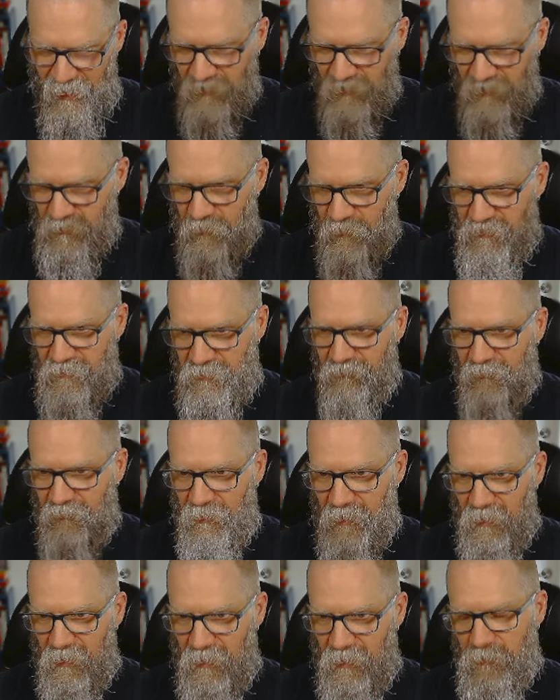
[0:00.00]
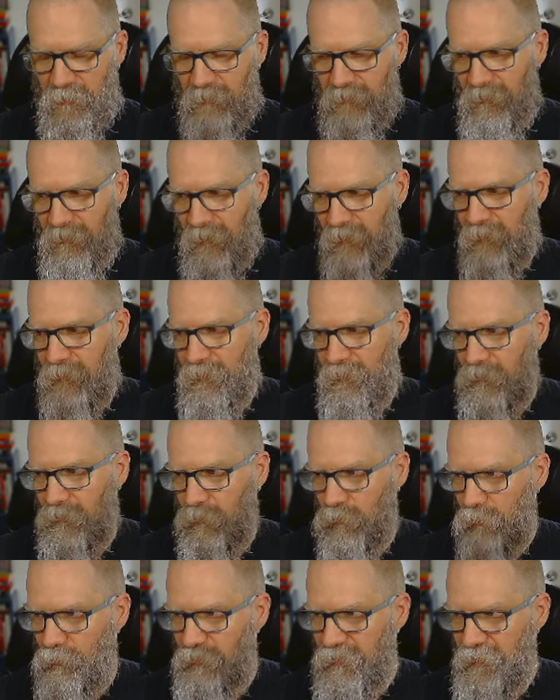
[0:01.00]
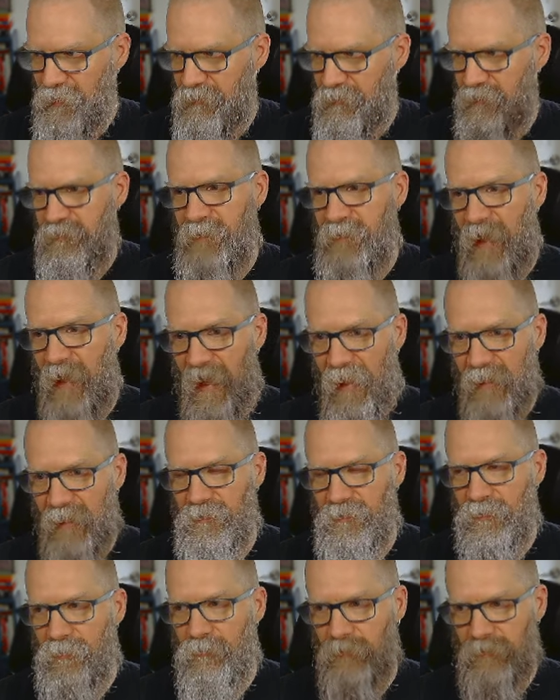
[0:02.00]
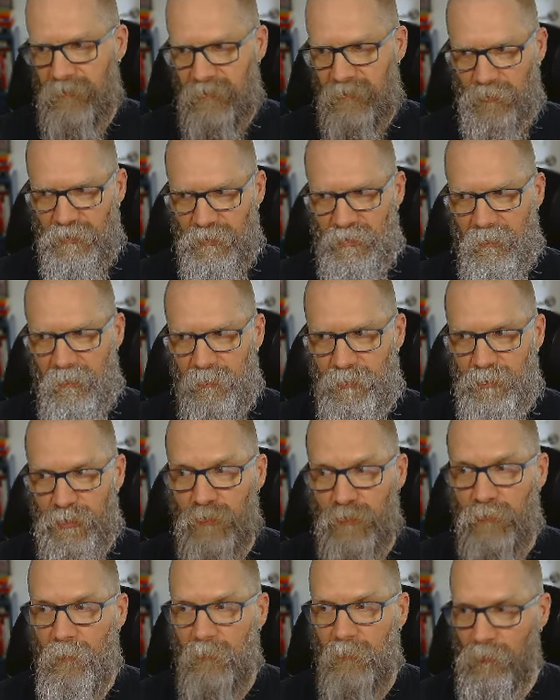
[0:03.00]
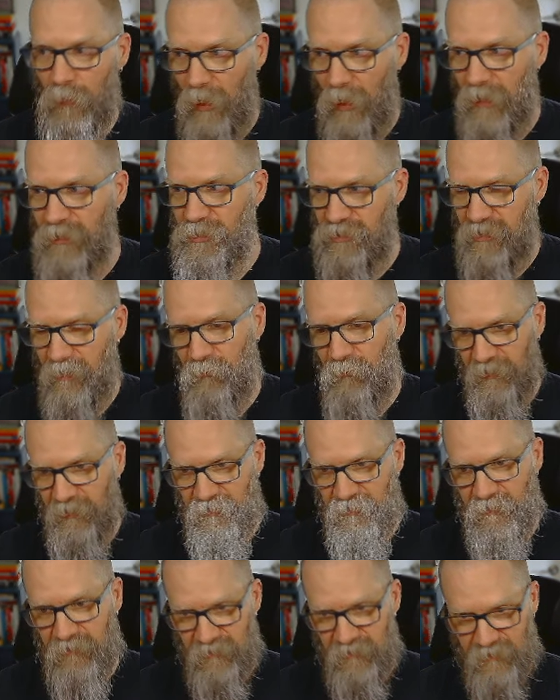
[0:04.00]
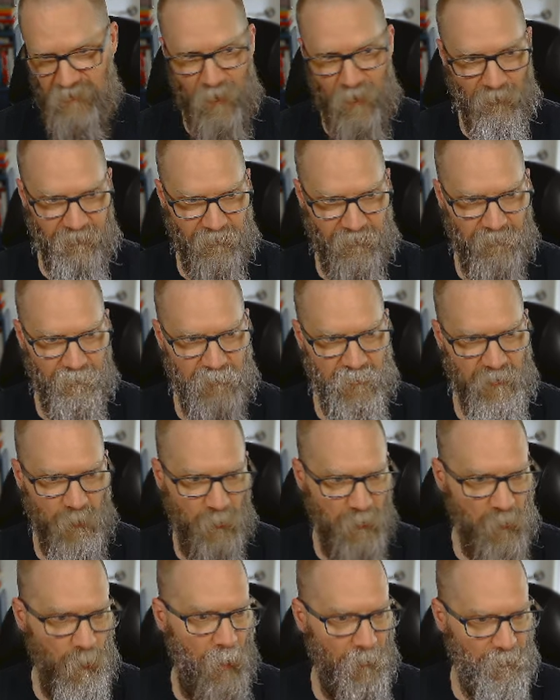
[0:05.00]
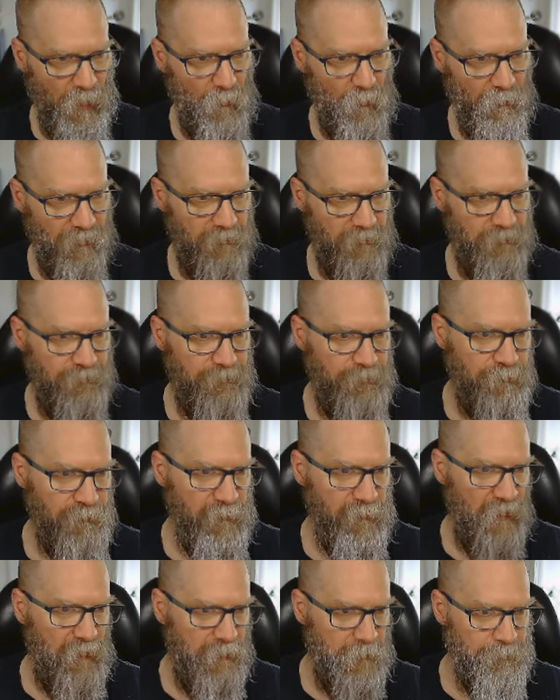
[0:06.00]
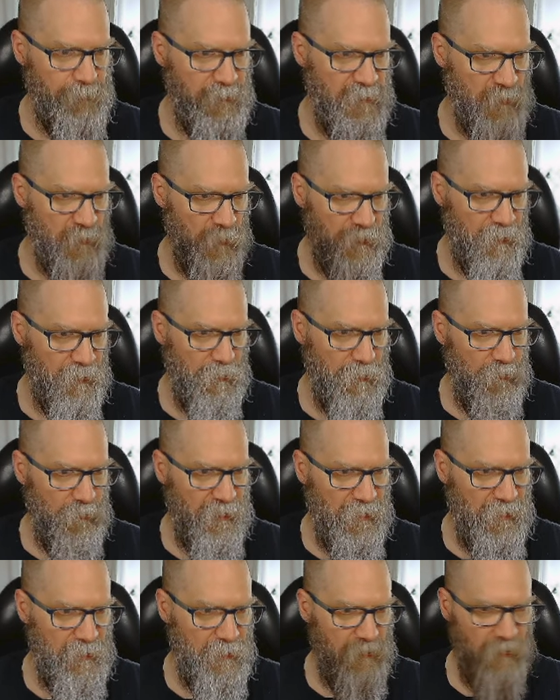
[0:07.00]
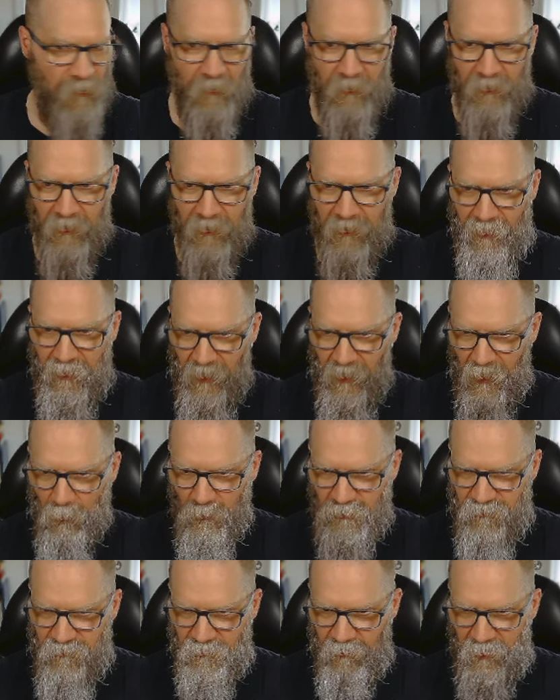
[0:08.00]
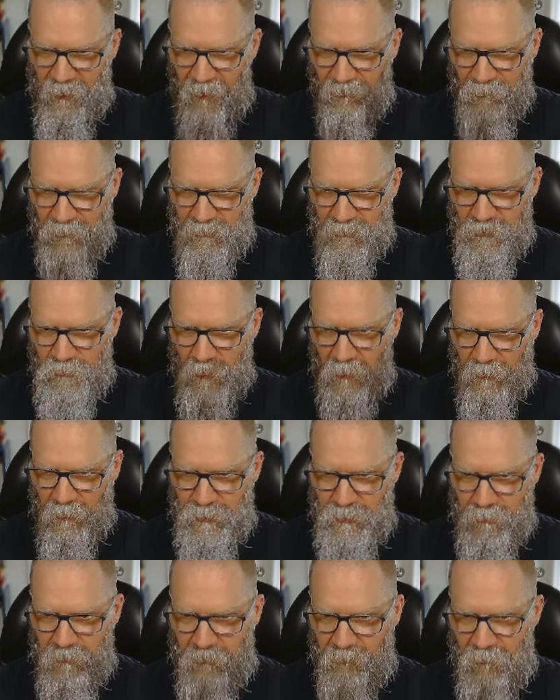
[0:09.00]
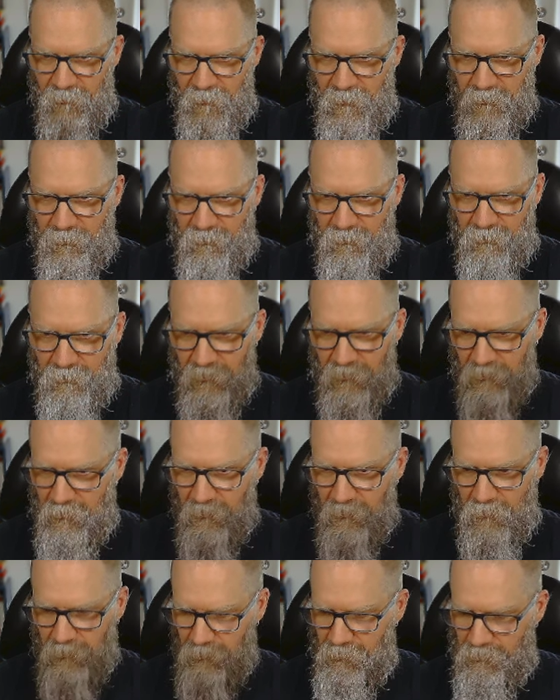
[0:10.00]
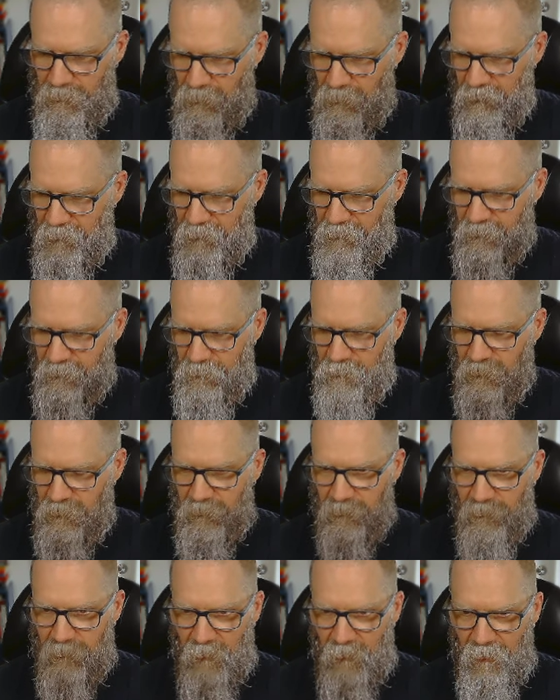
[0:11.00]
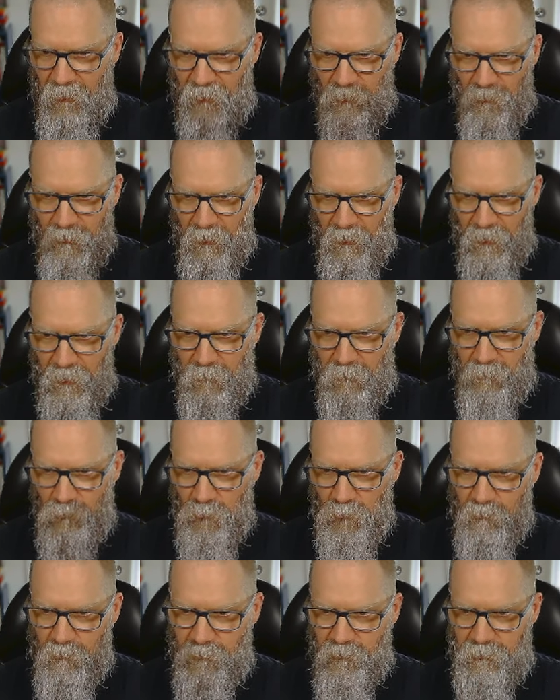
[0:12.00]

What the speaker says: specification will be the tags that are associated to the launch template itself. So we want both. So we're going to go in here, and I always forget the structure of this. So let's just have a look at it. Oops.